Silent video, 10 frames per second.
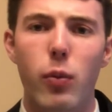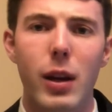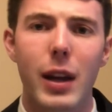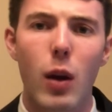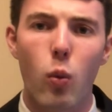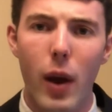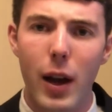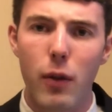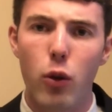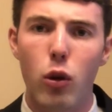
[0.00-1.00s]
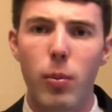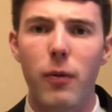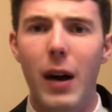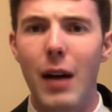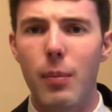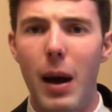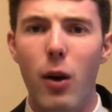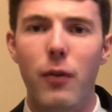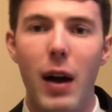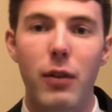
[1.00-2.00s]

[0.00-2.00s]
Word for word: We need to get rid of those Group of 5 and Power 5